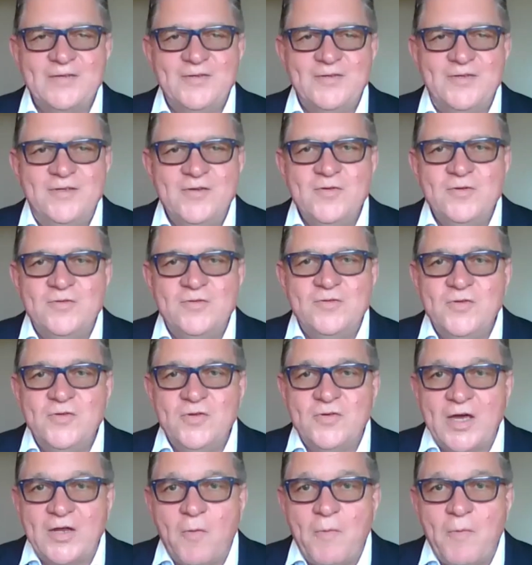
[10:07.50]
And so do
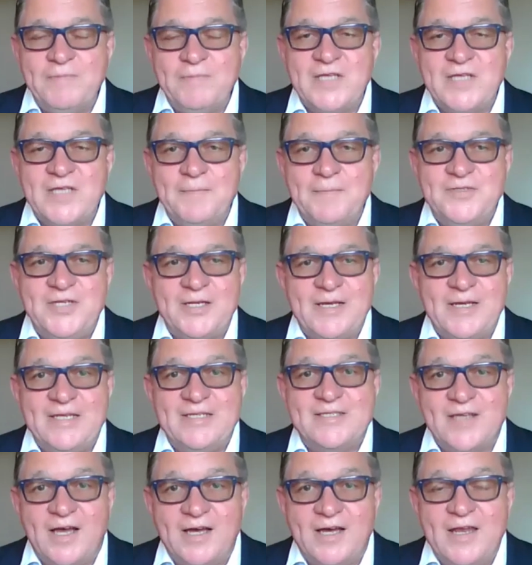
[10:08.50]
go to our website,
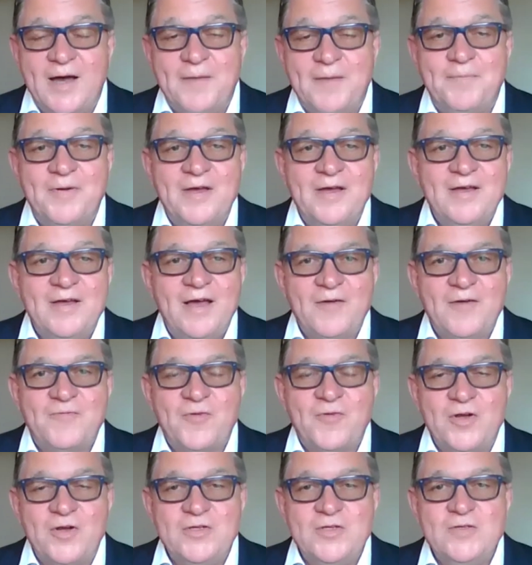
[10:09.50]
particularly sign up
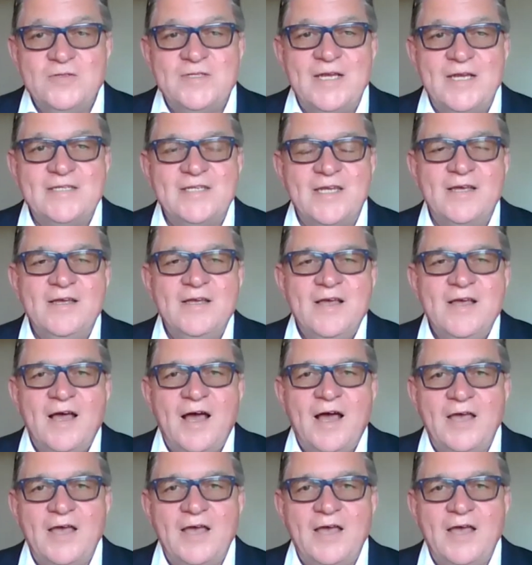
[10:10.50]
for our newsletter.